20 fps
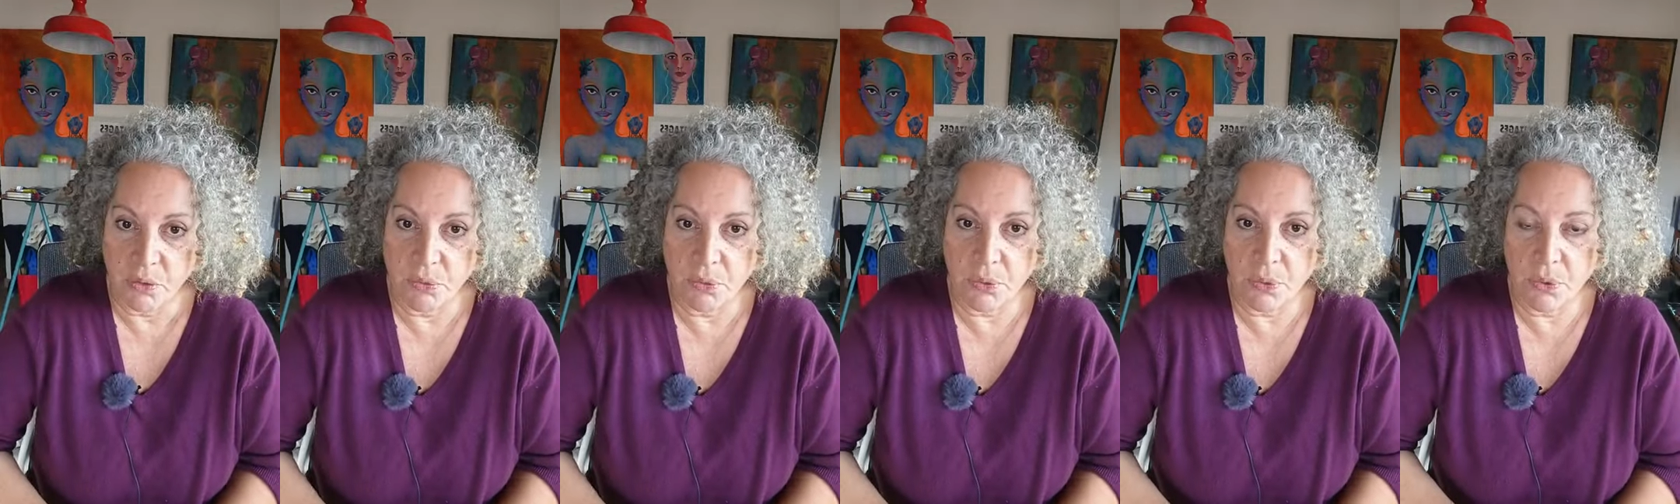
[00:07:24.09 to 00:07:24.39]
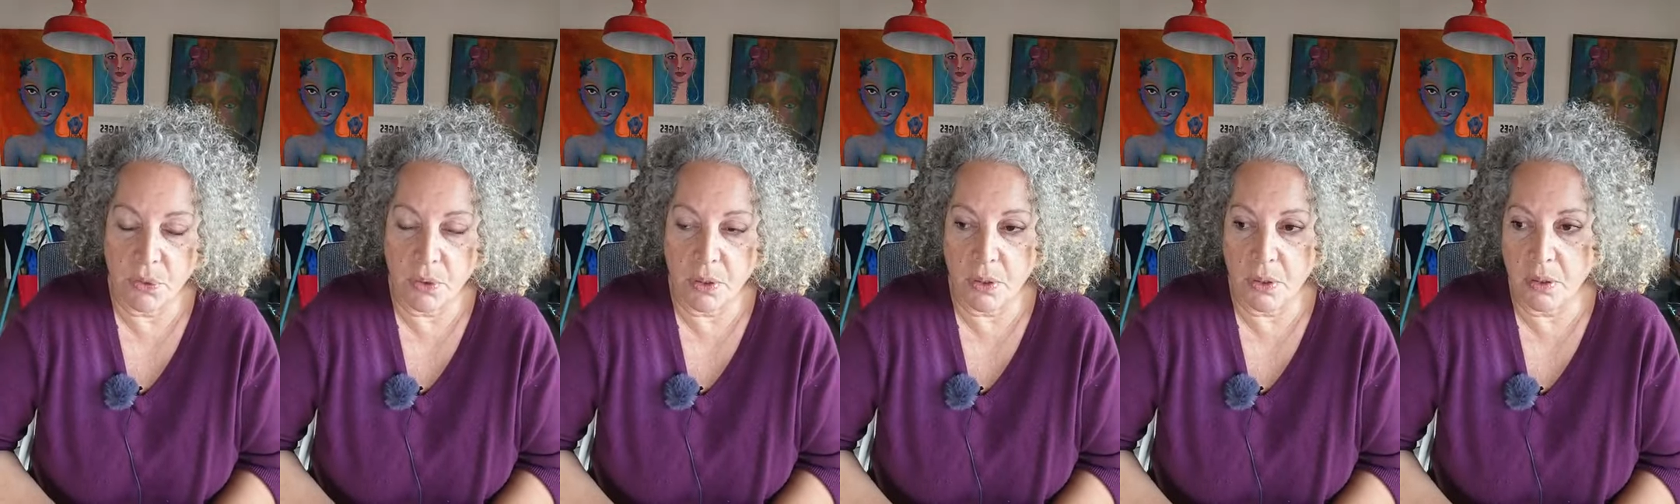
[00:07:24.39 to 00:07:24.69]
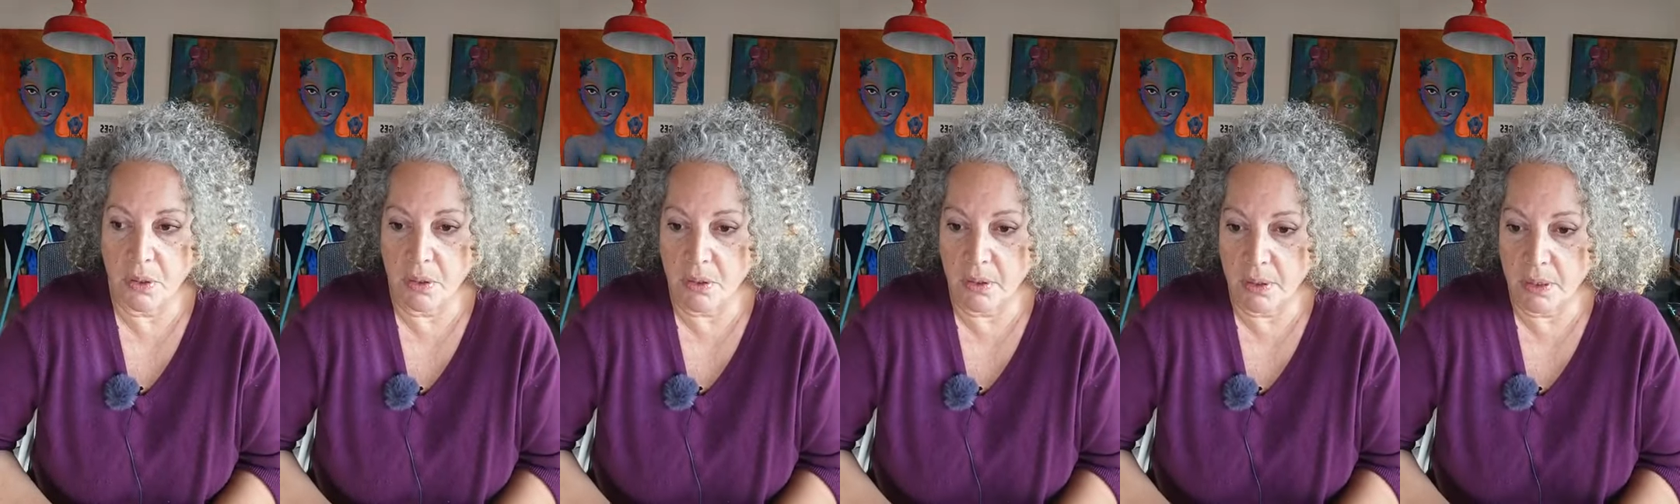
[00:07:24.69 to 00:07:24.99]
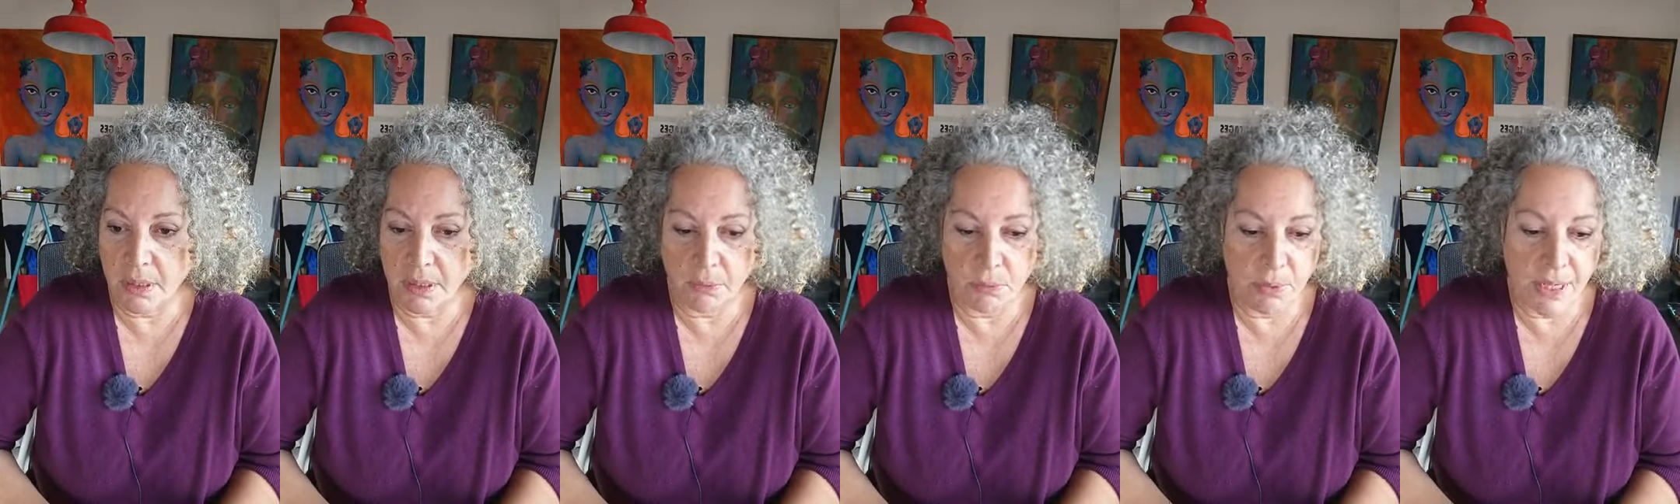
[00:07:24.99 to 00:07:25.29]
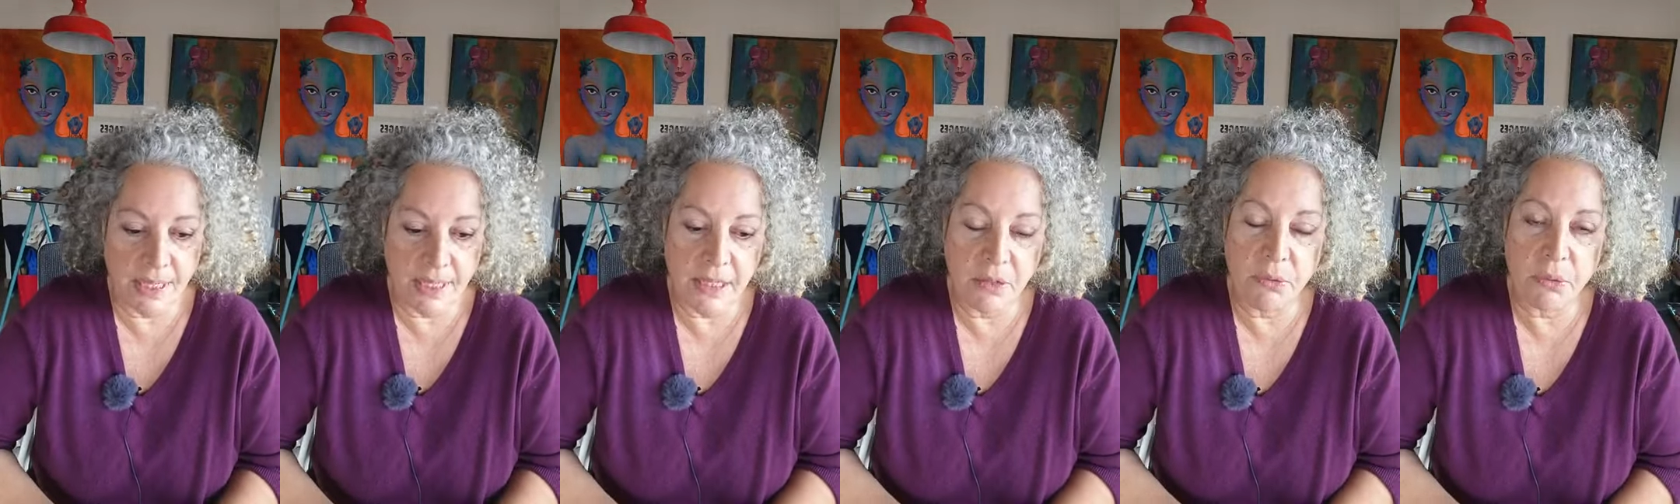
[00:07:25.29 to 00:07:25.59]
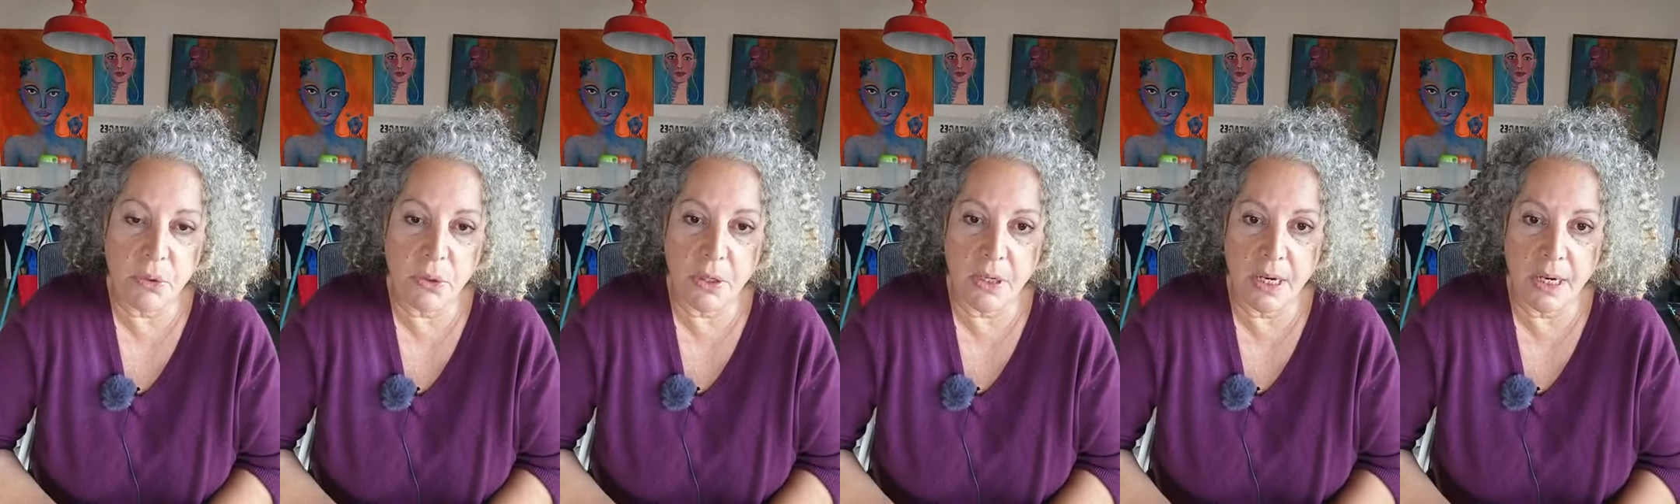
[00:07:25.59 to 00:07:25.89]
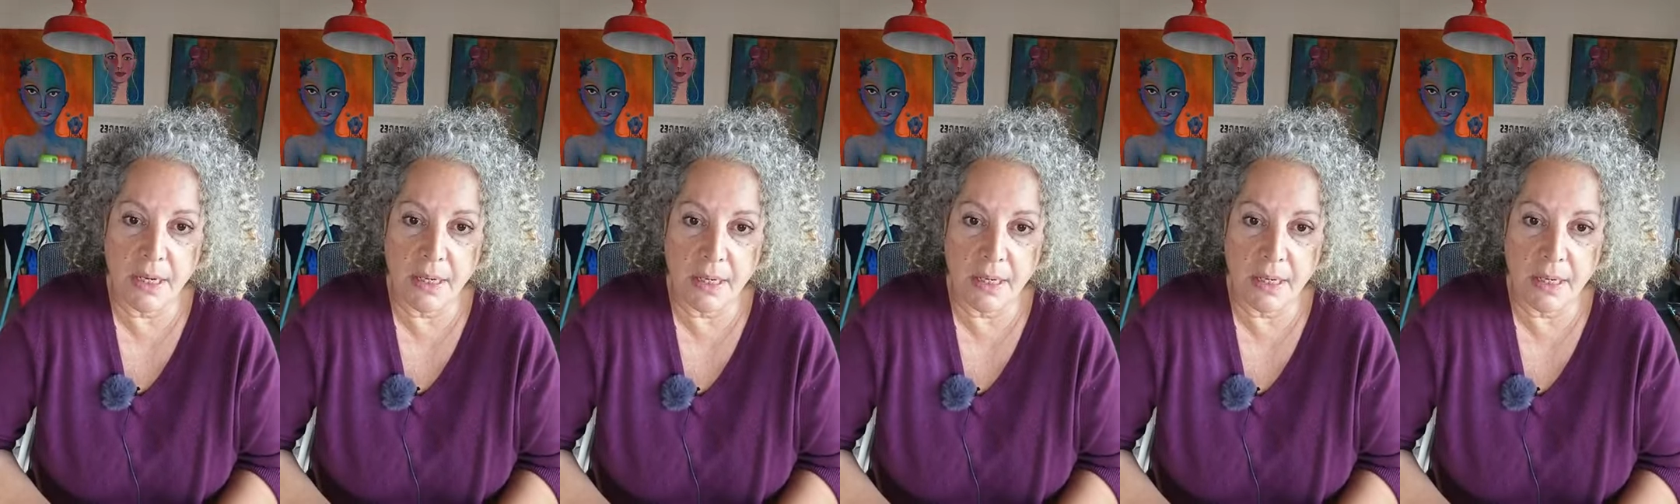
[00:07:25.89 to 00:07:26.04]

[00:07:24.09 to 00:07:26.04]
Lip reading: for waiting for